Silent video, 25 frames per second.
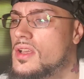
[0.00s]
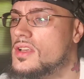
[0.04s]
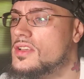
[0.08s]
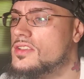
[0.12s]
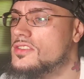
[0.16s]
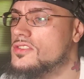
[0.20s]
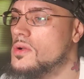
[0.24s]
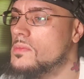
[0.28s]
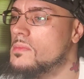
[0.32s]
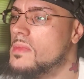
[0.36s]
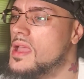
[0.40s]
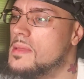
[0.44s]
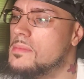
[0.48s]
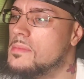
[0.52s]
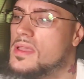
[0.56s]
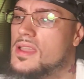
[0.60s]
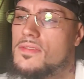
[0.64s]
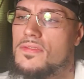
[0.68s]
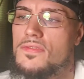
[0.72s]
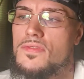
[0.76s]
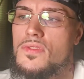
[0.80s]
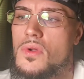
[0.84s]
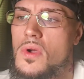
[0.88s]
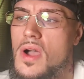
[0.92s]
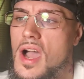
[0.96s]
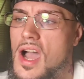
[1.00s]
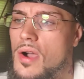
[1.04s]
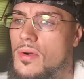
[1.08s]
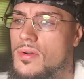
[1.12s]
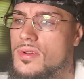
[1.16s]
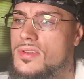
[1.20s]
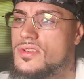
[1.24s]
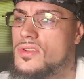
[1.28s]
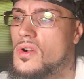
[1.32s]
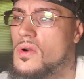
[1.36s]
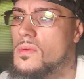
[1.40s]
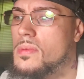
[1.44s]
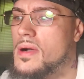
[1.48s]
So maybe a few
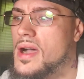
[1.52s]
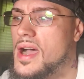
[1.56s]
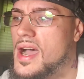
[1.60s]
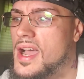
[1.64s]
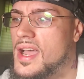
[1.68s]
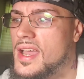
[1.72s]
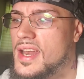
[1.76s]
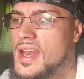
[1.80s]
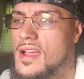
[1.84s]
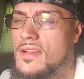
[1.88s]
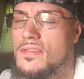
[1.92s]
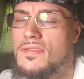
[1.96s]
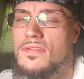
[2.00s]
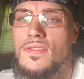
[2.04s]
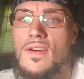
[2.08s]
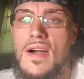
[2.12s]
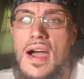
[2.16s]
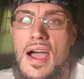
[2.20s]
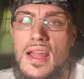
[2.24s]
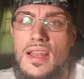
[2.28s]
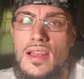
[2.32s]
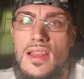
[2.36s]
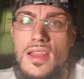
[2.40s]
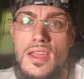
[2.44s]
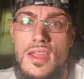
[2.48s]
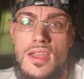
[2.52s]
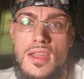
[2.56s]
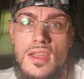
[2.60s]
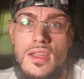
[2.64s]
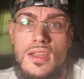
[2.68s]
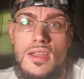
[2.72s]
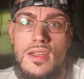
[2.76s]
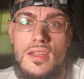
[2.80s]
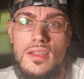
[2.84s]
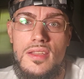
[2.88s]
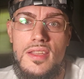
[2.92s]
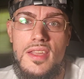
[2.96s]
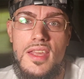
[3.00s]
hours go by, and I
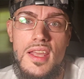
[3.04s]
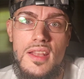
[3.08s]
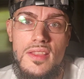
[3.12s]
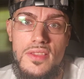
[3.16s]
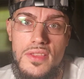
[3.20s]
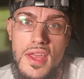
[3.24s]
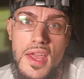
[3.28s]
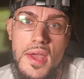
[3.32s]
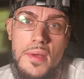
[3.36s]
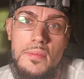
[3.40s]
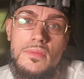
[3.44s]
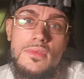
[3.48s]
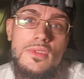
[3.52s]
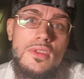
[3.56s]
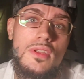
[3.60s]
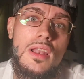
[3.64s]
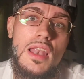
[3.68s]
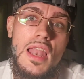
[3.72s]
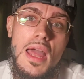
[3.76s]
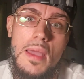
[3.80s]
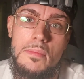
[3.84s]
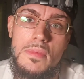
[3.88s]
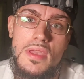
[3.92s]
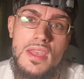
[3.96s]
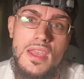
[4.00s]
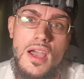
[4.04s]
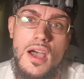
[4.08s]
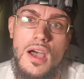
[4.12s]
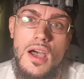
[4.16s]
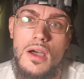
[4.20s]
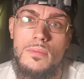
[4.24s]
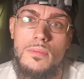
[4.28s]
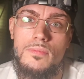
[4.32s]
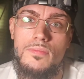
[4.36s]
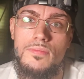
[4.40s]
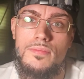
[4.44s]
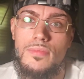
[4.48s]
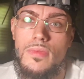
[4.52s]
finally get them to let me
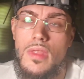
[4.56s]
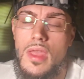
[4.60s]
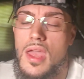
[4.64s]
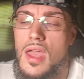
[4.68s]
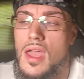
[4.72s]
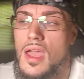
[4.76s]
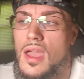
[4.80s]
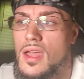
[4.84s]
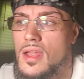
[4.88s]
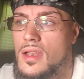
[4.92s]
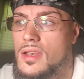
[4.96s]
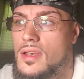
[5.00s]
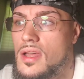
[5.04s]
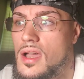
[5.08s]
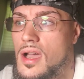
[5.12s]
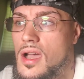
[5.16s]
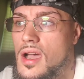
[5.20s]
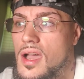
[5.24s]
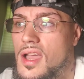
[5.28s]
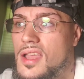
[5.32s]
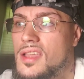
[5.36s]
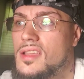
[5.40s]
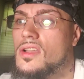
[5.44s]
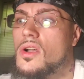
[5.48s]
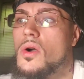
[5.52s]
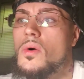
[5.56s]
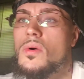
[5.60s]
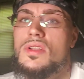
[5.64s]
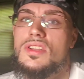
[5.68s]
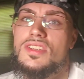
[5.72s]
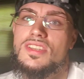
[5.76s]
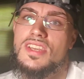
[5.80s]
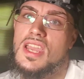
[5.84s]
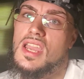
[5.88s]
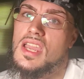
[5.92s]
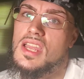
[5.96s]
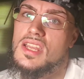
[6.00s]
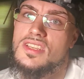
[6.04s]
up, and I go and
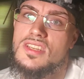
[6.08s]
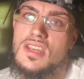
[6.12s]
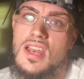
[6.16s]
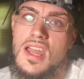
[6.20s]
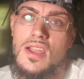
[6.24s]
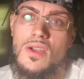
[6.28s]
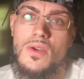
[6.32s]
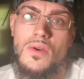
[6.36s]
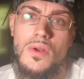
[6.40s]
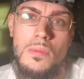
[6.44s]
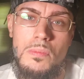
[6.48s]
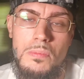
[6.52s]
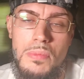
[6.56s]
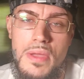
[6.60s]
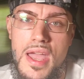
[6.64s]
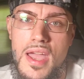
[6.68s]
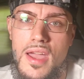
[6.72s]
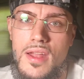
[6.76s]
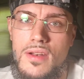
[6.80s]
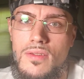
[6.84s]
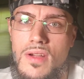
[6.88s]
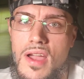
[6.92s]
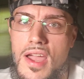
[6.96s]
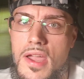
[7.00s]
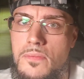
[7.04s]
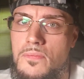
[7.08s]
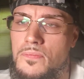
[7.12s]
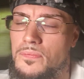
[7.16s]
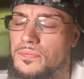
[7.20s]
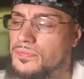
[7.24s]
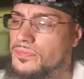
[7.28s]
change, and I go to bed, right?